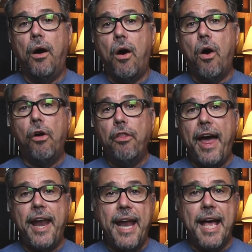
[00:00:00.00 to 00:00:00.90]
All
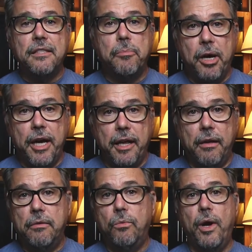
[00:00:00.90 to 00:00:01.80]
that NASA money,
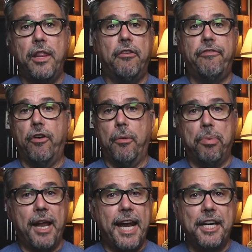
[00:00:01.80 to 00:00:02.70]
whether for
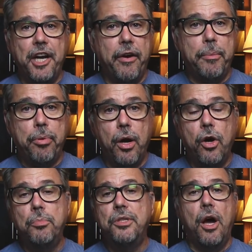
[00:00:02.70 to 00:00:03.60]
planetary
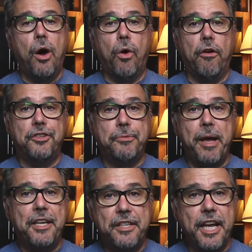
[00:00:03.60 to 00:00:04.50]
probes or
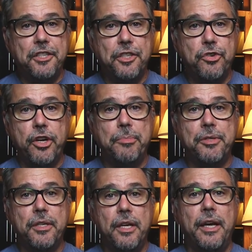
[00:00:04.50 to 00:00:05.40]
space station
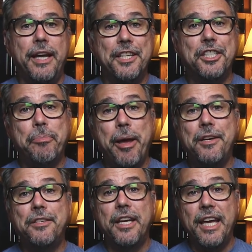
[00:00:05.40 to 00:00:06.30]
trips, is
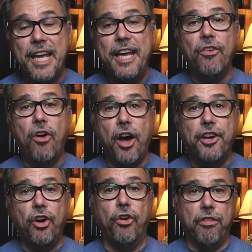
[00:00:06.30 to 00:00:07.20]
spent here
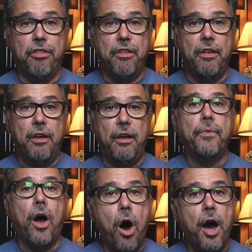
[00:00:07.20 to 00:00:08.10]
on Earth
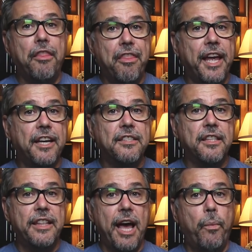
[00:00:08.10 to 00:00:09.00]
on things
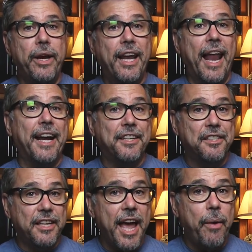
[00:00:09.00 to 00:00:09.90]
that we like to
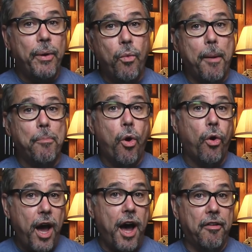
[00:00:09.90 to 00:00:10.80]
say we want
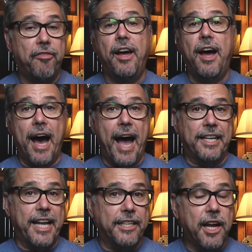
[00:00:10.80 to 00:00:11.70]
more of
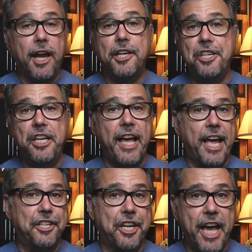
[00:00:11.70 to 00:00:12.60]
high technology,
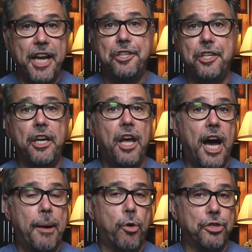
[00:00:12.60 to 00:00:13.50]
education,
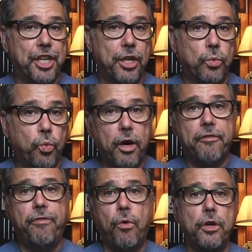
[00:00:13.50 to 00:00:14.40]
a more skilled
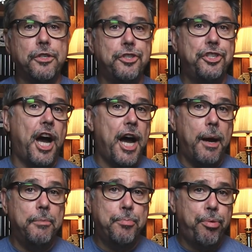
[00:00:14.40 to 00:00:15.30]
workforce,
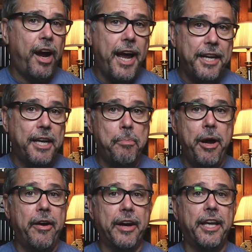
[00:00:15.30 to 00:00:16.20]
jobs, pride in
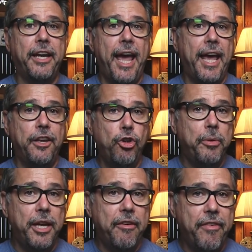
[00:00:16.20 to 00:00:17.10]
American and
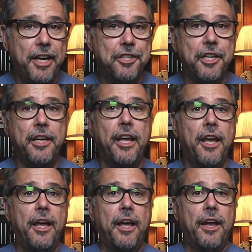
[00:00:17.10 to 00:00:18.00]
human innovation,
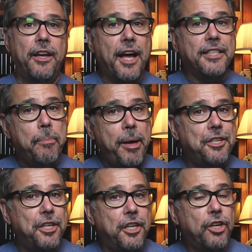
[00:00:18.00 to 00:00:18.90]
not to
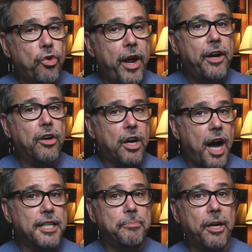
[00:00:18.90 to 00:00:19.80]
mention greater
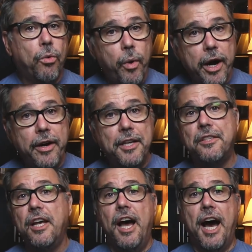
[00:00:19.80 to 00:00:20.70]
cosmic
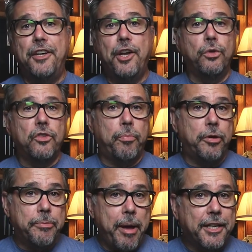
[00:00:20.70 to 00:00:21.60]
awareness, a dose of
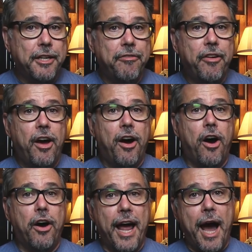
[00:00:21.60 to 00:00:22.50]
perspective
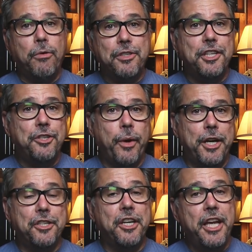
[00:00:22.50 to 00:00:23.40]
on our
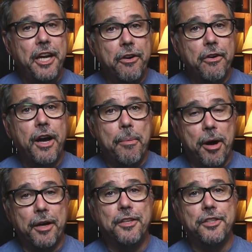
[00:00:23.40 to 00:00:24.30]
situation here
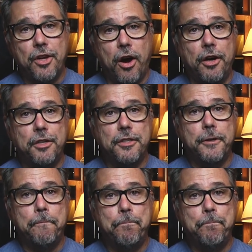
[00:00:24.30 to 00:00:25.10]
among the stars.